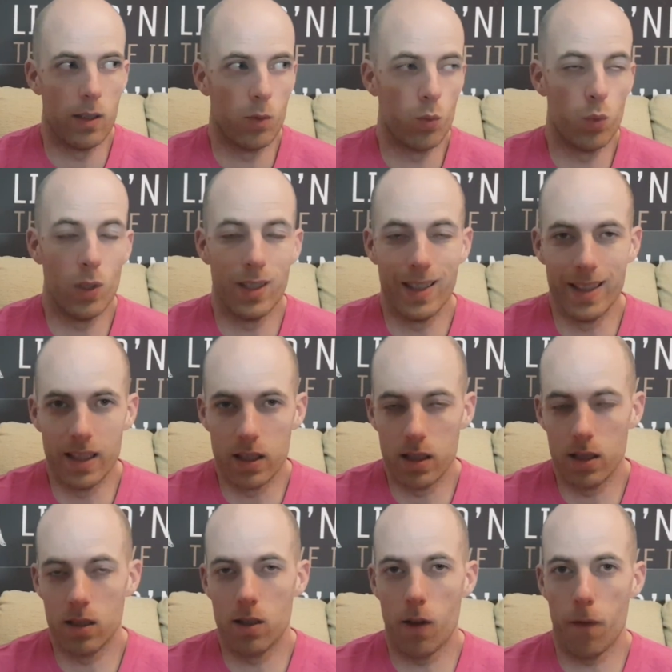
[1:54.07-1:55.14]

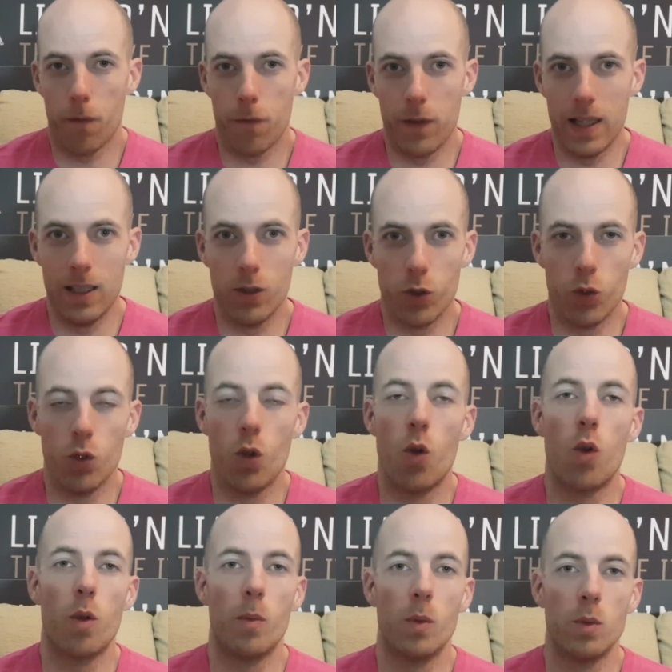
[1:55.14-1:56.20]
releases feel-good
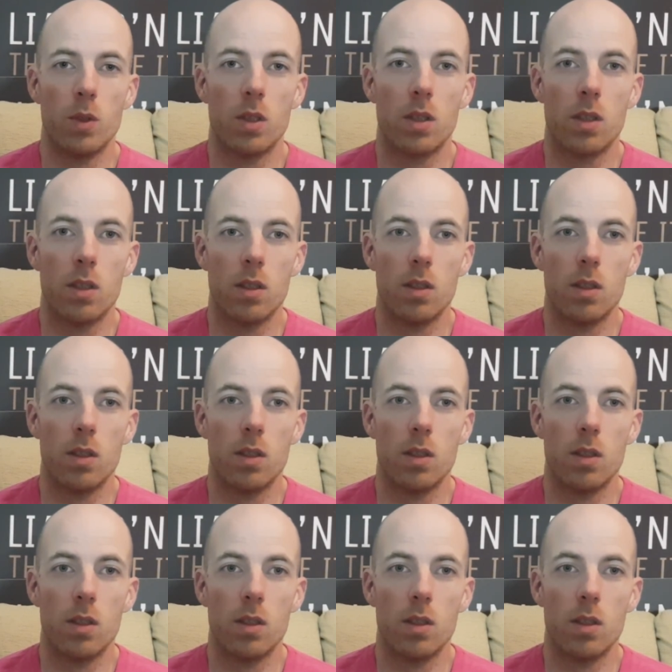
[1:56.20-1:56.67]
hormones.